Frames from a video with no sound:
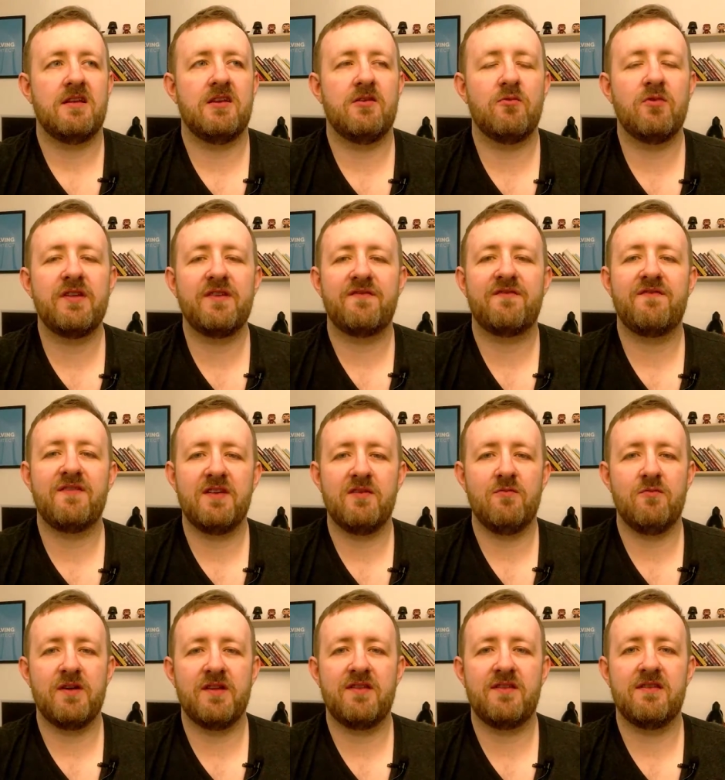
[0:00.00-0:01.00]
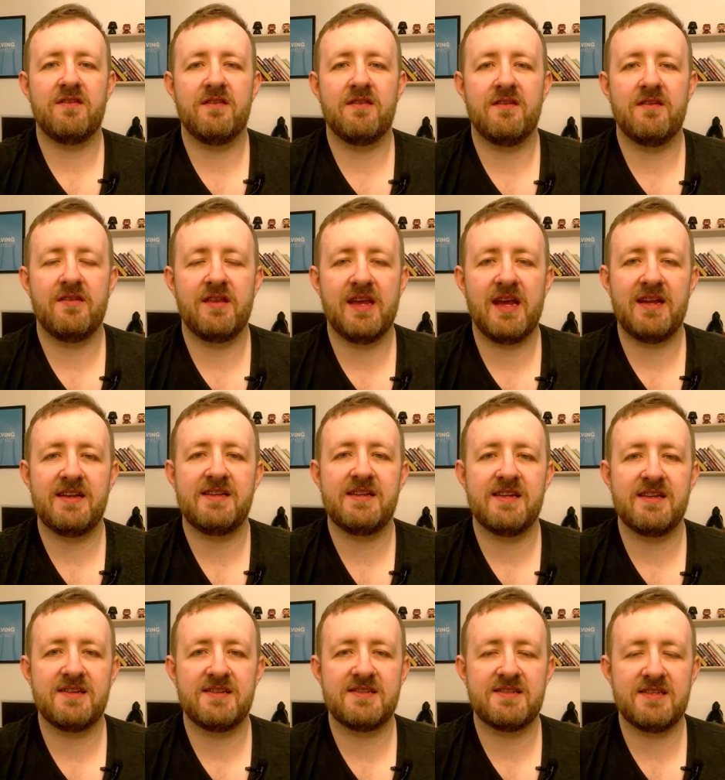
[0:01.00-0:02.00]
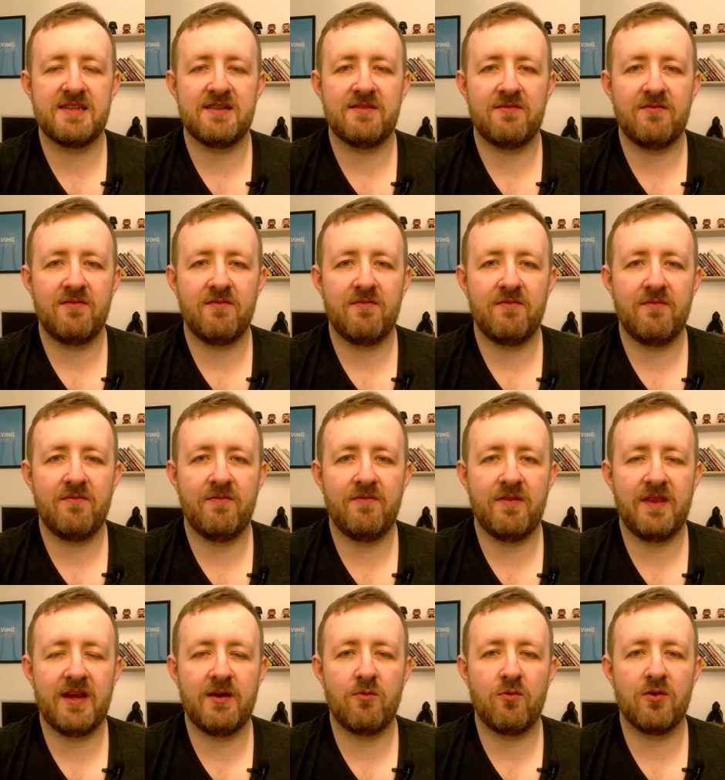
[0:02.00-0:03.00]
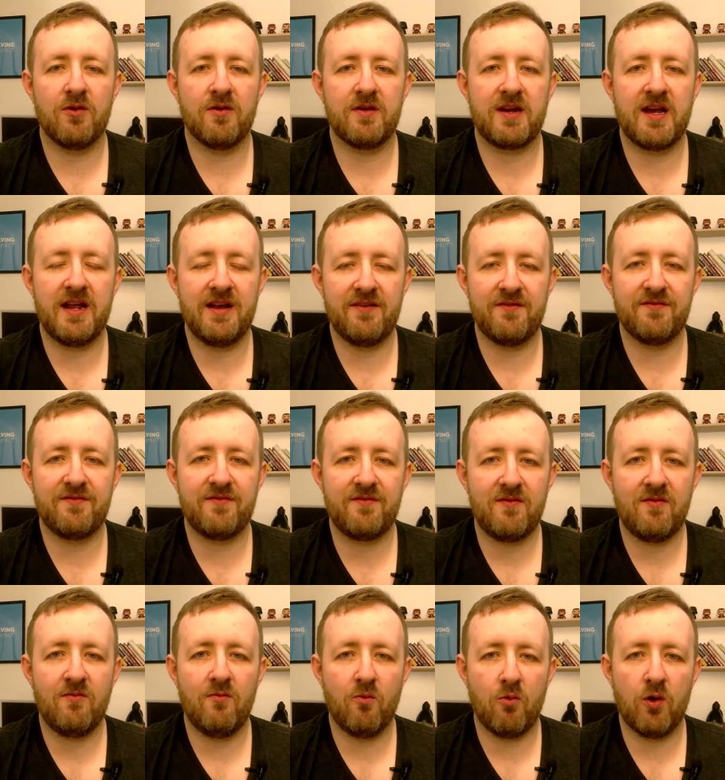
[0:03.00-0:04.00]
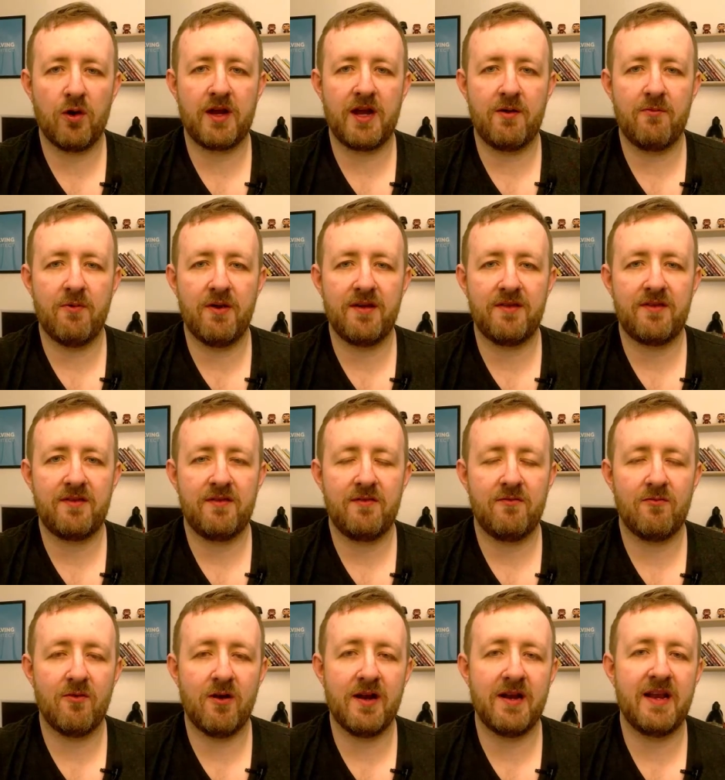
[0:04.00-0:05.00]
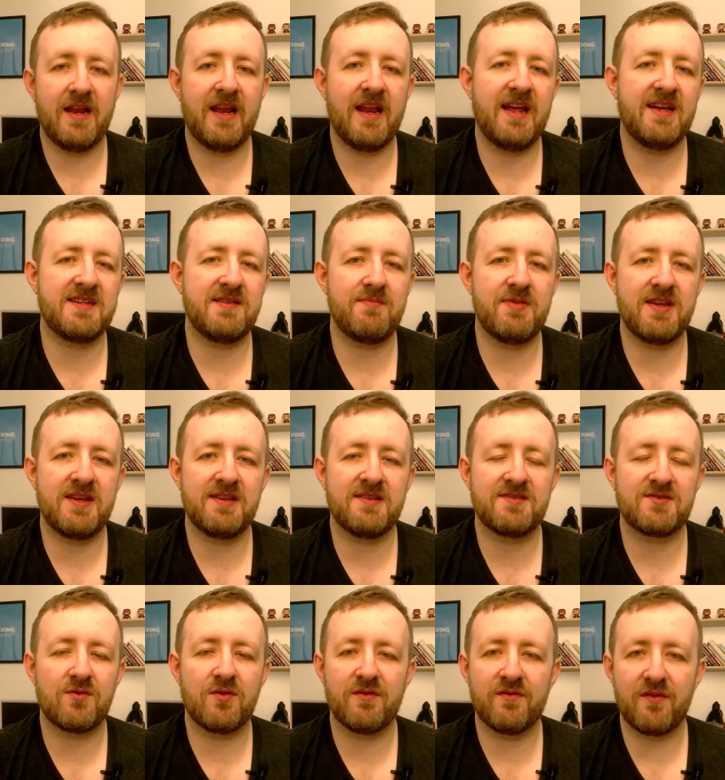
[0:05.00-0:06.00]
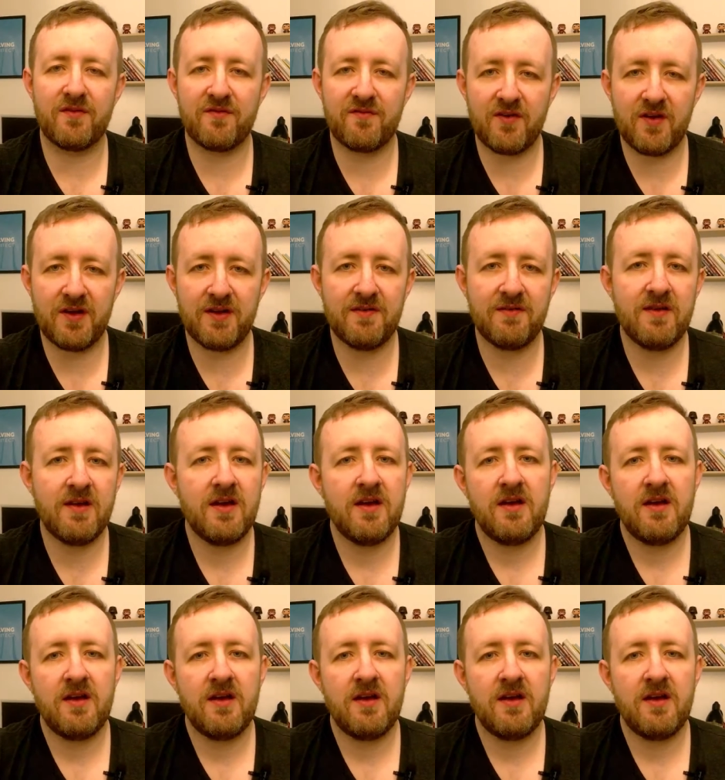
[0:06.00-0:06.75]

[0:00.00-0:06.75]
really fit with the ideas that they were kind of working with, right? It had to be sort of a fun